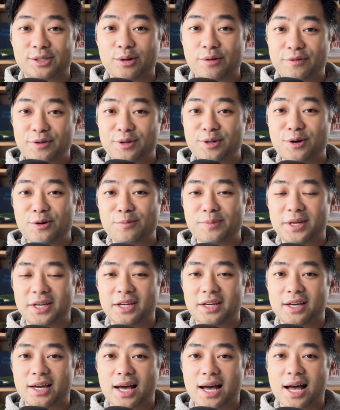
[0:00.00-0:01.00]
if you know
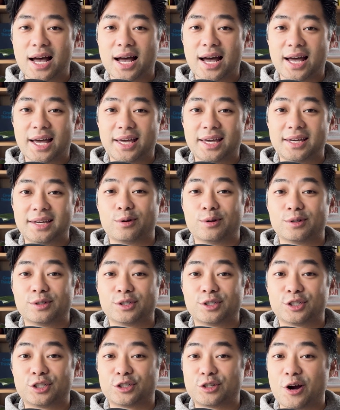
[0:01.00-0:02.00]
me, I
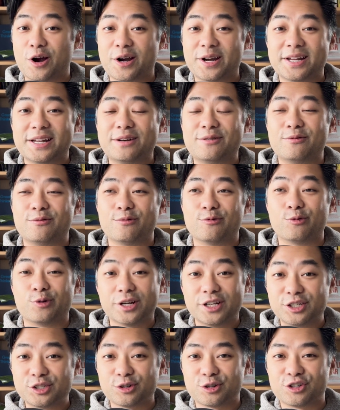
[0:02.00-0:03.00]
started
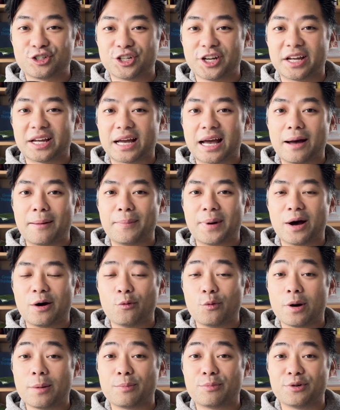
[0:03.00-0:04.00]
researching about
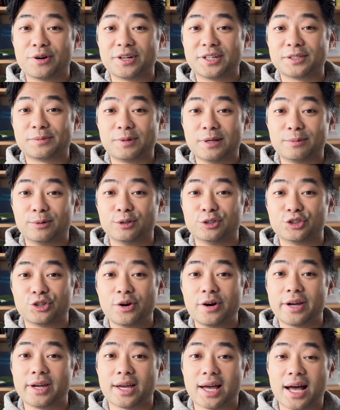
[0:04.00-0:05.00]
what brings people
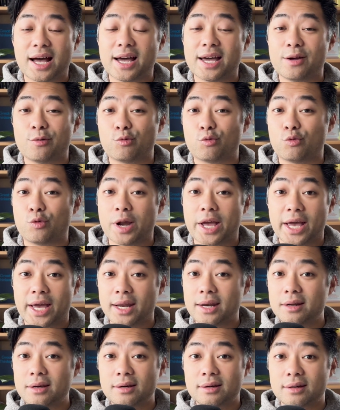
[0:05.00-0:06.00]
joy. I
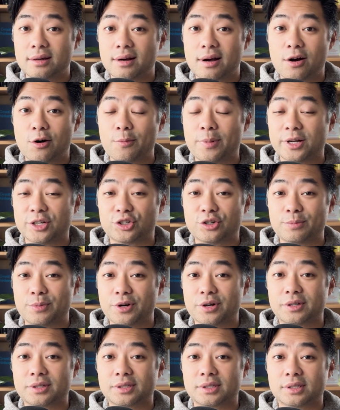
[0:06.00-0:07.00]
read a bunch of
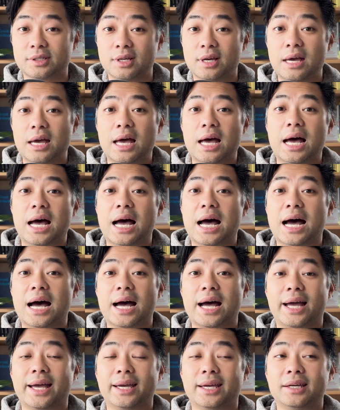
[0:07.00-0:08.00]
books.
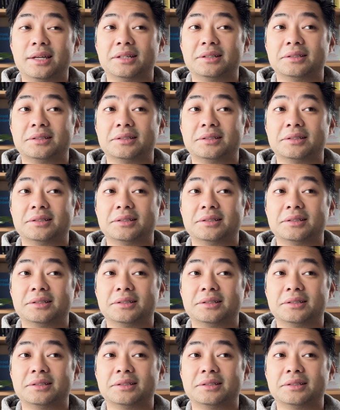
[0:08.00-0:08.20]
I